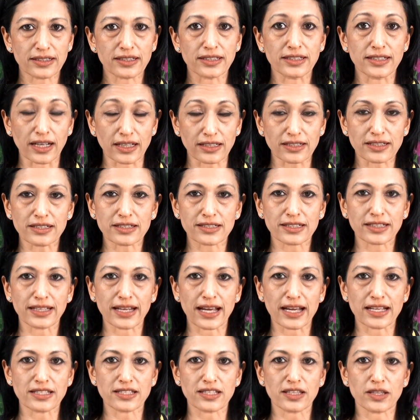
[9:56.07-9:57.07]
the ductless
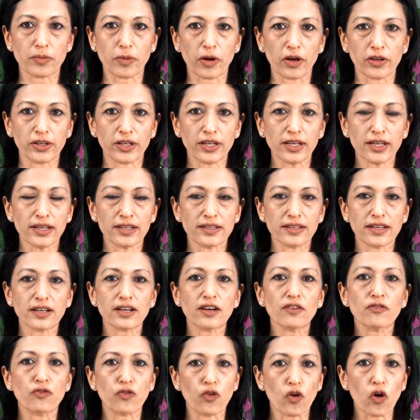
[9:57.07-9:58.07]
glands in the body,
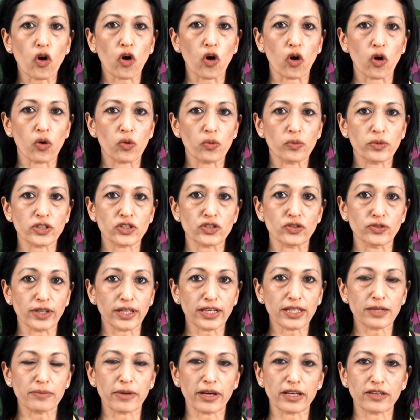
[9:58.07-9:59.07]
there are 4 which
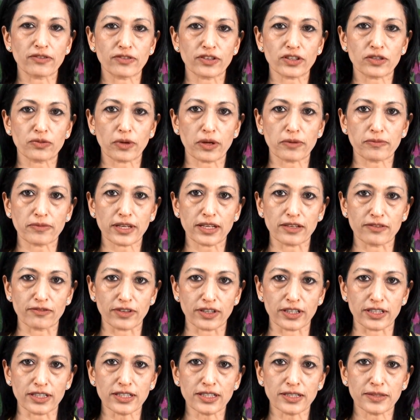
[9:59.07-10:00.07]
really benefit when we
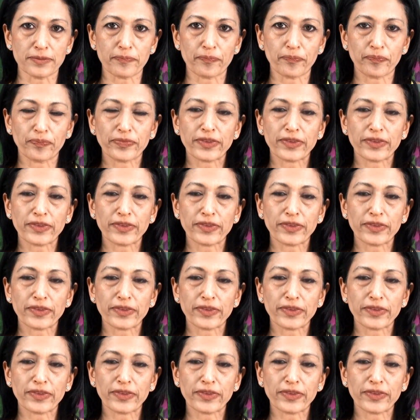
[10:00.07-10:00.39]
invert,